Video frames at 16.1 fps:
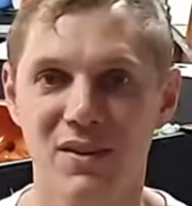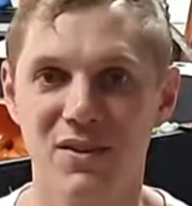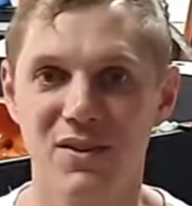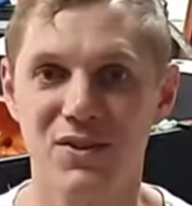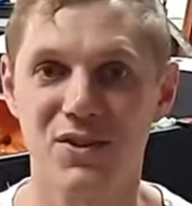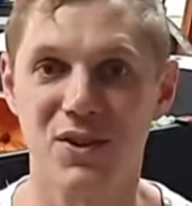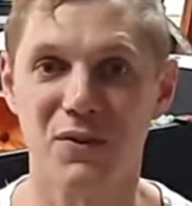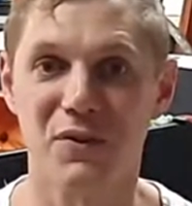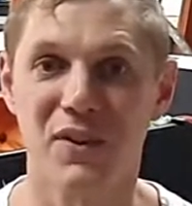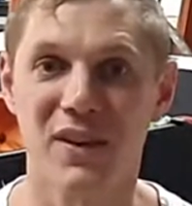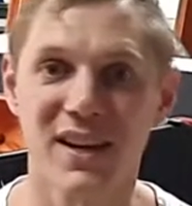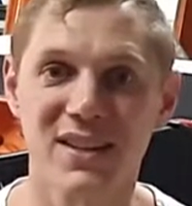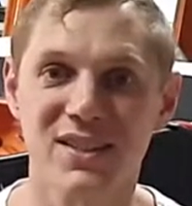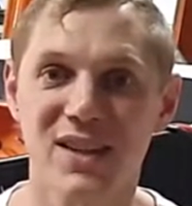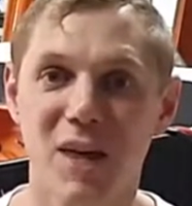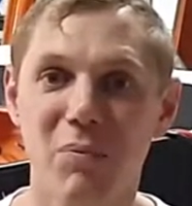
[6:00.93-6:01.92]
So for the
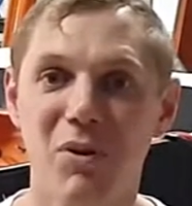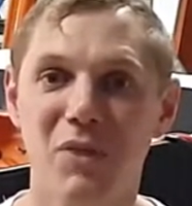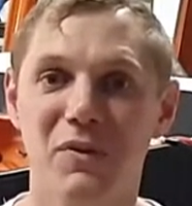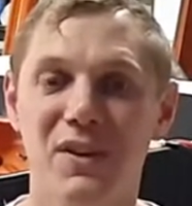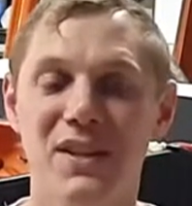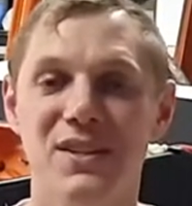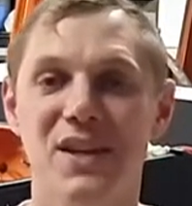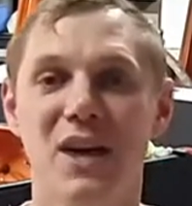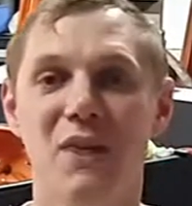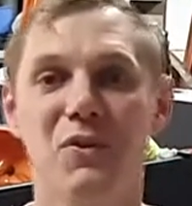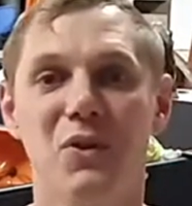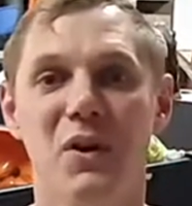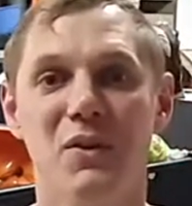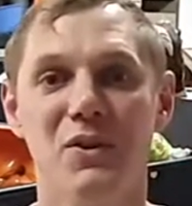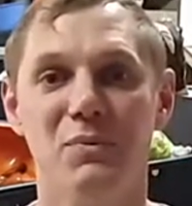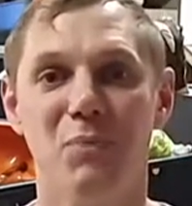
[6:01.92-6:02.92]
next couple of years after
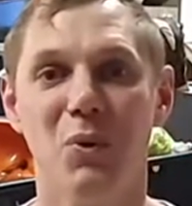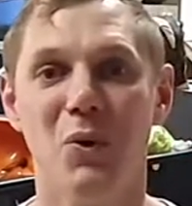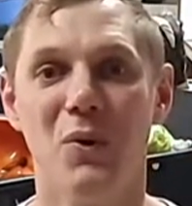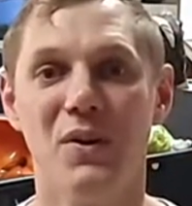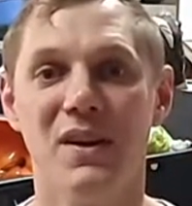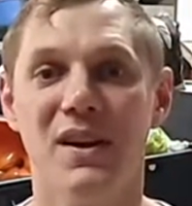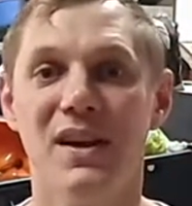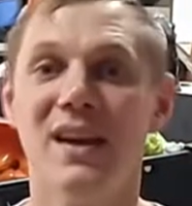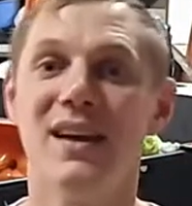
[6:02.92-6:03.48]
I was born,